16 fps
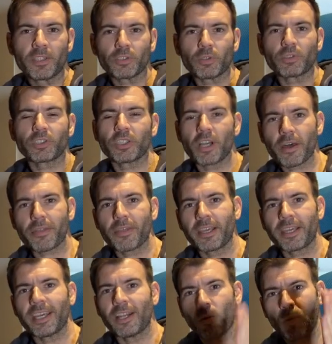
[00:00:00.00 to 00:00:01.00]
So start
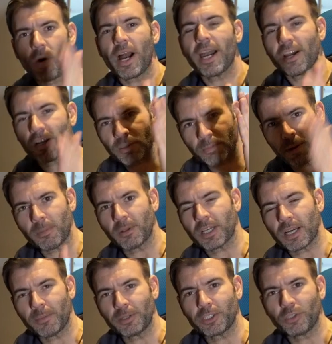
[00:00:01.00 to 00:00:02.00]
thinking, why aren't people
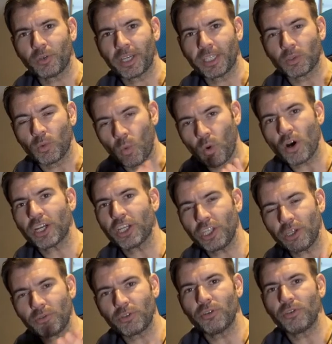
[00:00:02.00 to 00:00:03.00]
coming to your gigs? What can
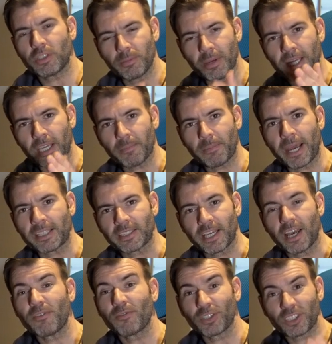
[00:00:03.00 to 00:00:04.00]
you do to make it
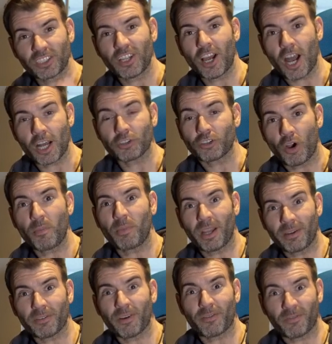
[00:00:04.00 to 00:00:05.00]
better? For a start, don't
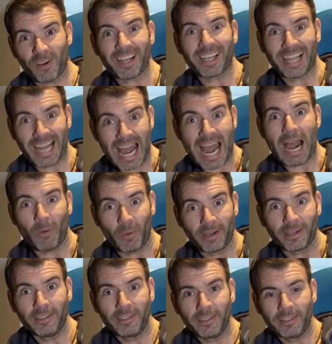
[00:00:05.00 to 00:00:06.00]
play for a fucking
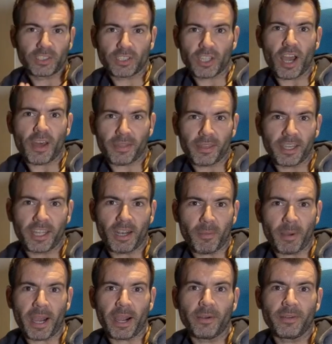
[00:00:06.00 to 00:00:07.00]
hour. Start thinking
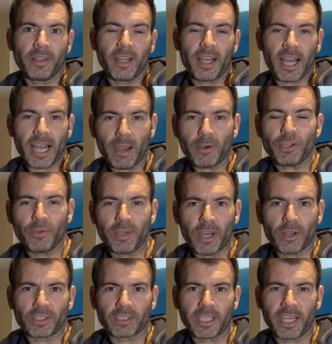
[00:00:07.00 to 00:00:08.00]
about how can you
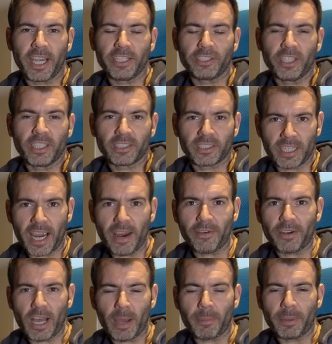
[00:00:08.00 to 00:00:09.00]
get on stage,
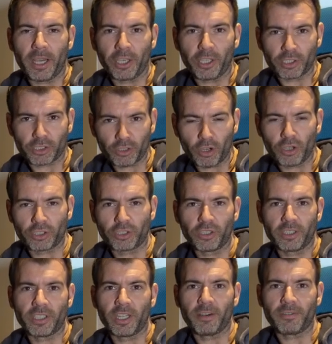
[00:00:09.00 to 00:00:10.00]
tear it up? Are your songs
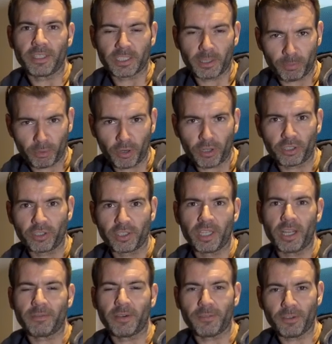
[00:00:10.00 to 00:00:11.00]
good enough? Is the product good
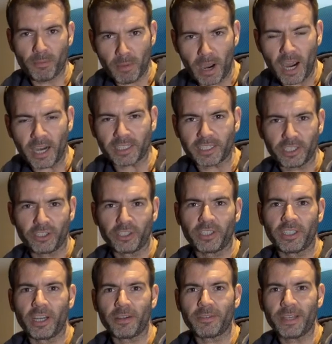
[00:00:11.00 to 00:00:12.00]
enough? Have you marketed good
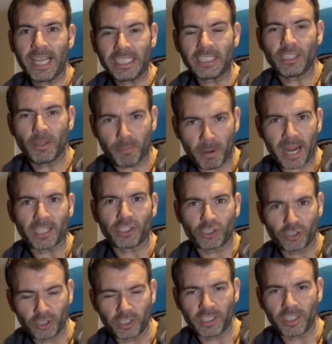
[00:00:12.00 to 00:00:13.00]
enough? Is the
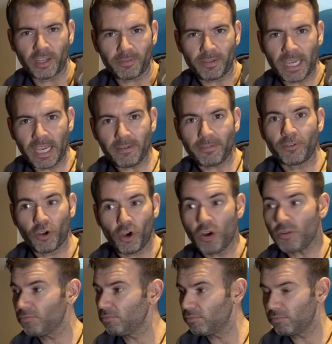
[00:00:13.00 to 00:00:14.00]
band good enough? If
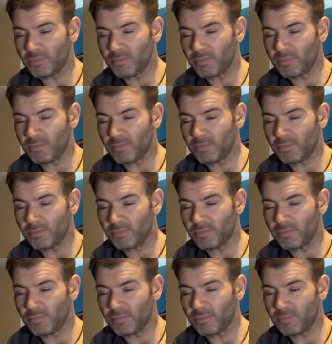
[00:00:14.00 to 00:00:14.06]
not,